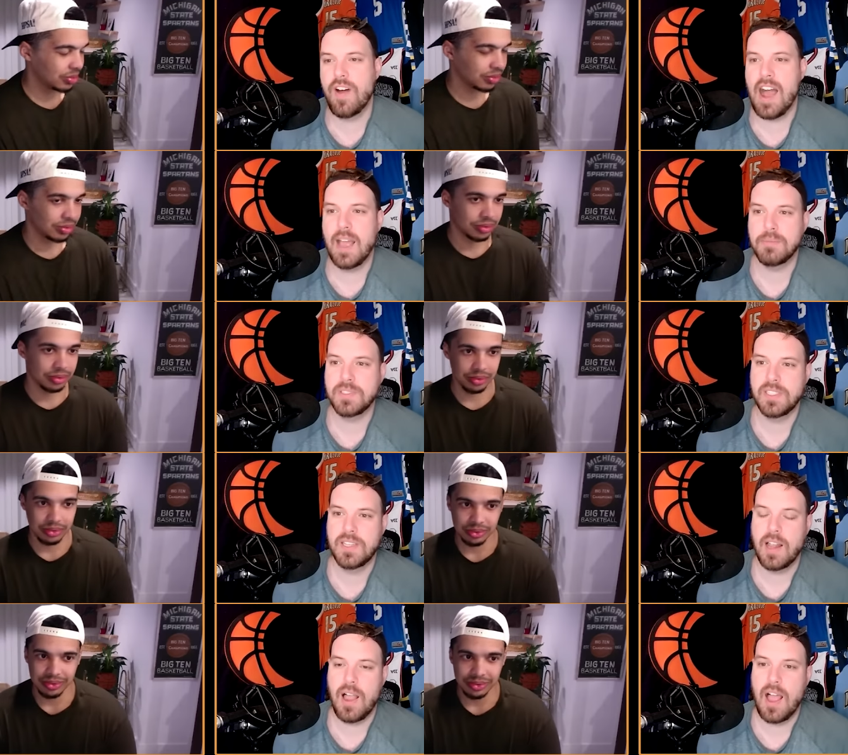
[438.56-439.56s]
Speaker 1: vibes in
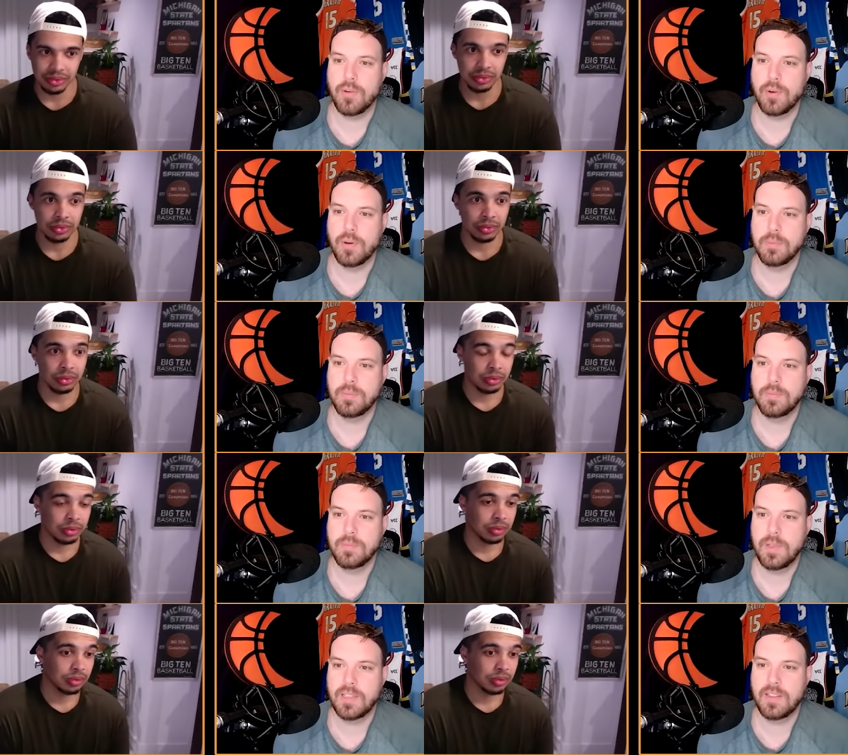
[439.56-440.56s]
that locker room.
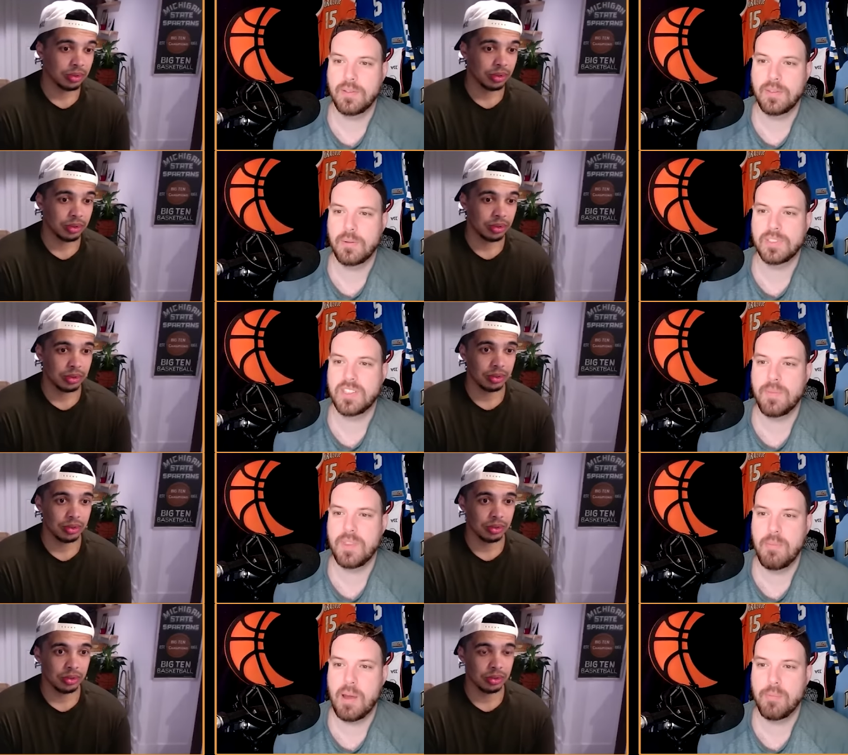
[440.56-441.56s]
Like there was something
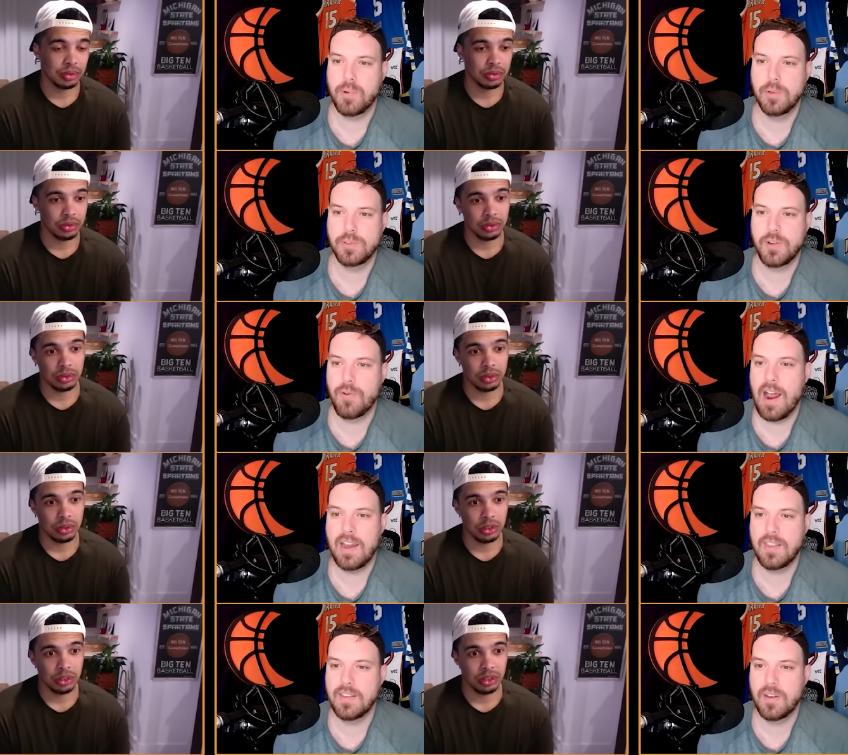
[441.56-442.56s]
about Bruce and
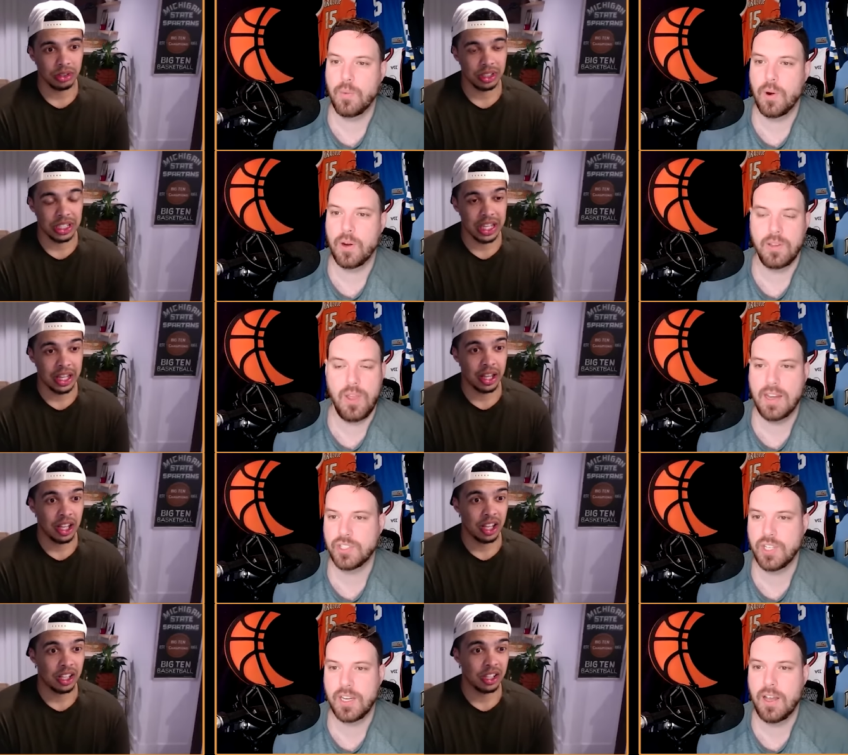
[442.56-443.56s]
Roddy that didn't work. You had to
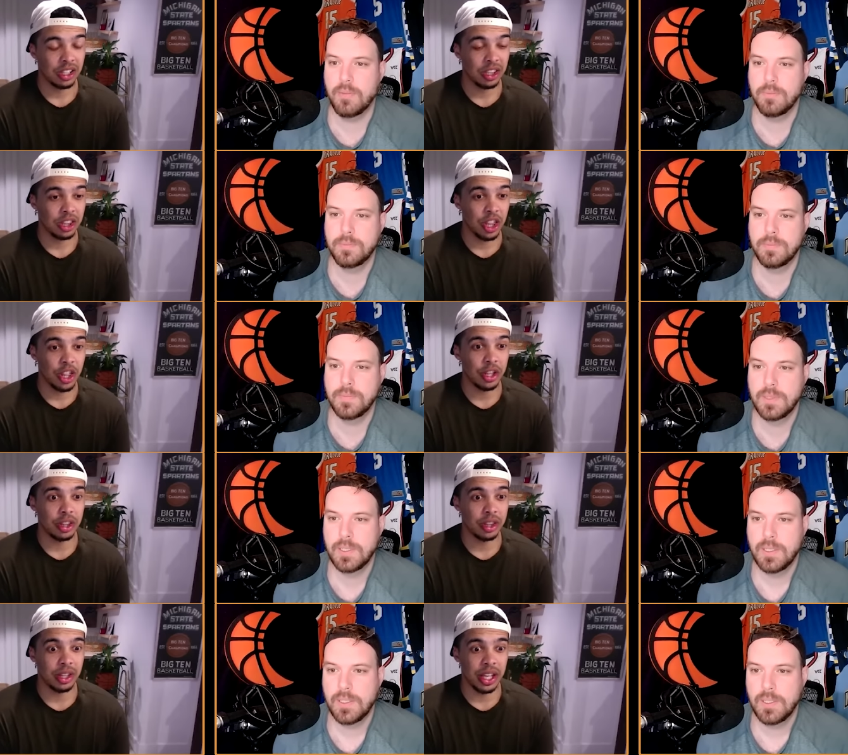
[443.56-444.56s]
shake it up.
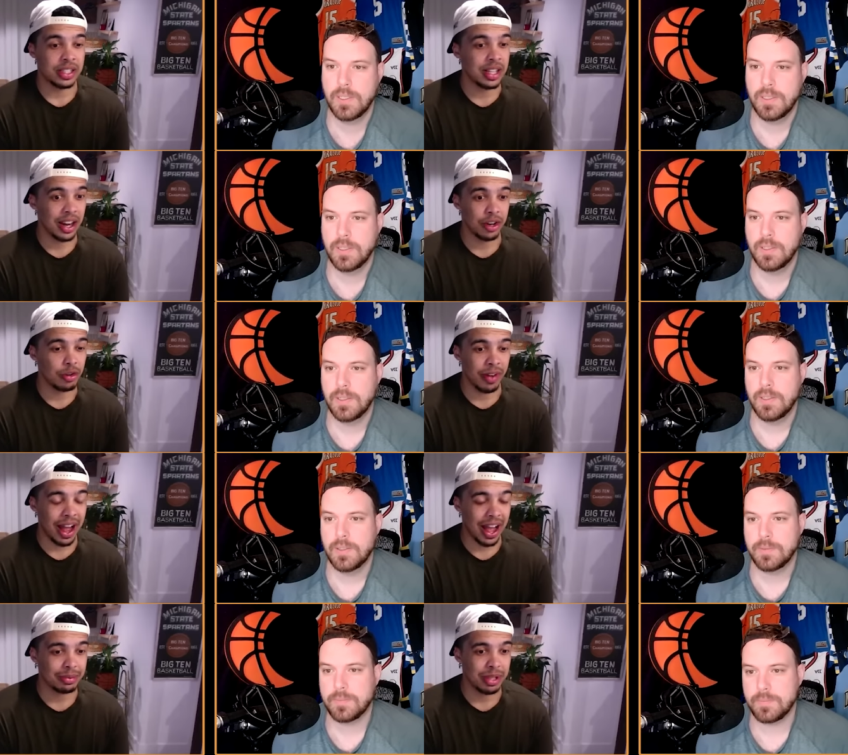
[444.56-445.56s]
Speaker 2: It's not new
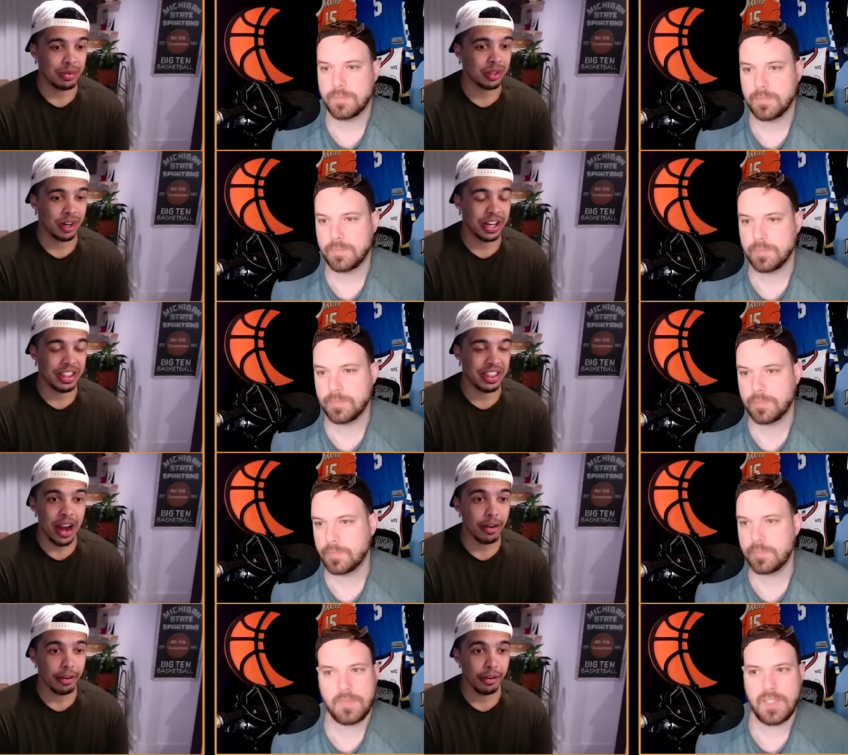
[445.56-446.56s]
vibes. He was already
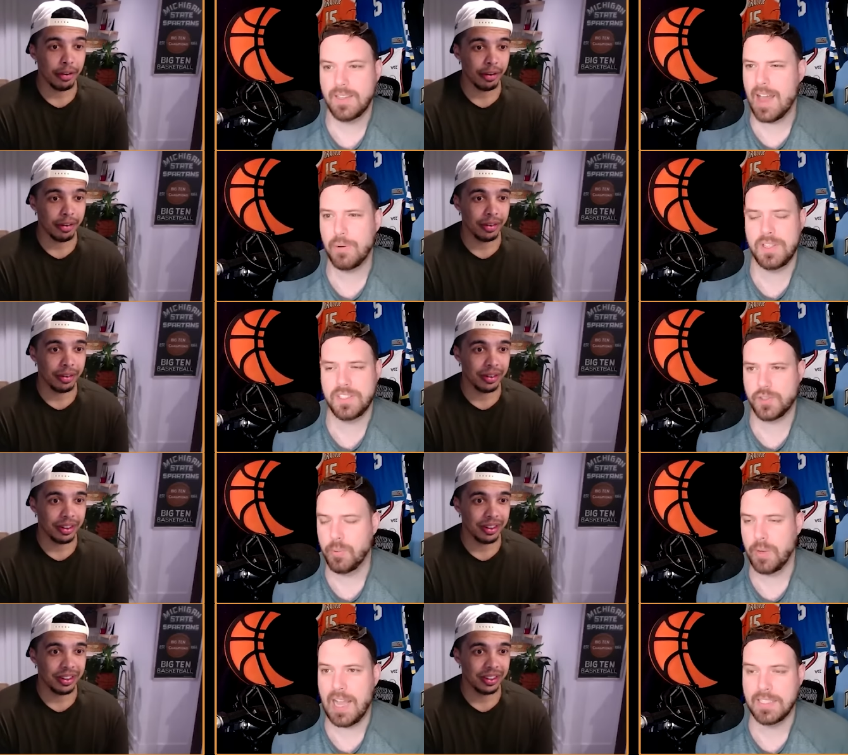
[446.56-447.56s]
there. Not with this
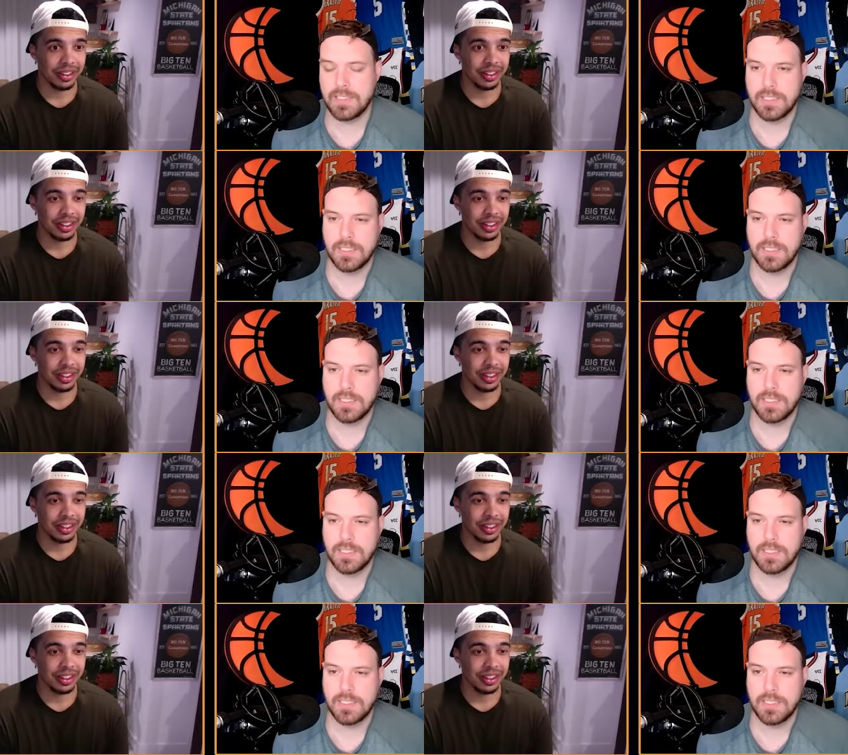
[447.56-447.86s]
group of guys.